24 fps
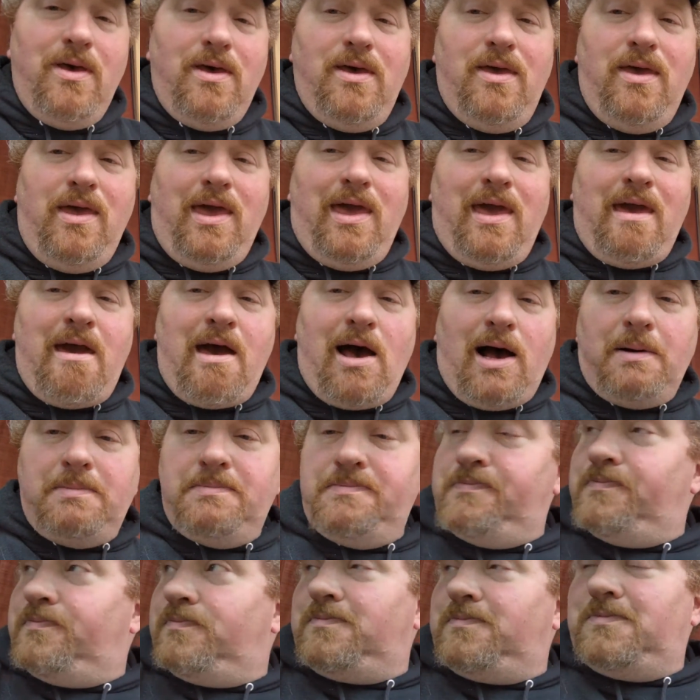yeah.
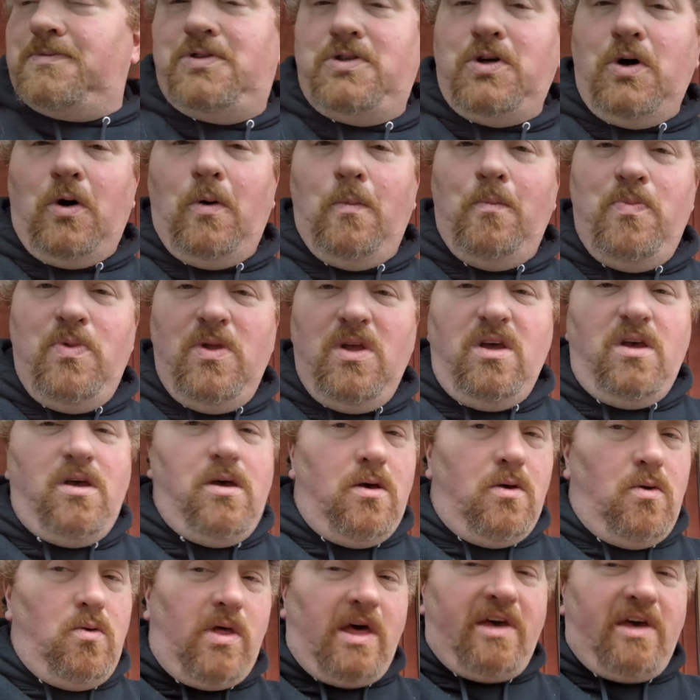So,
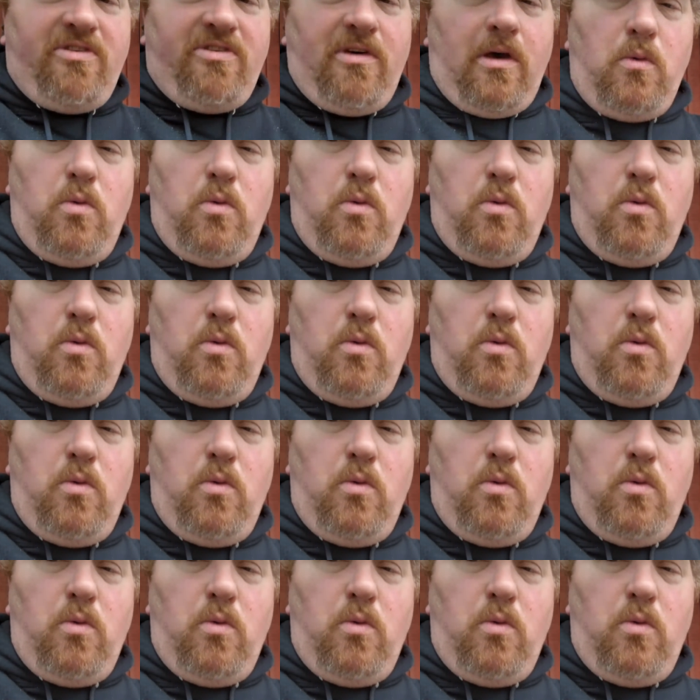like I say,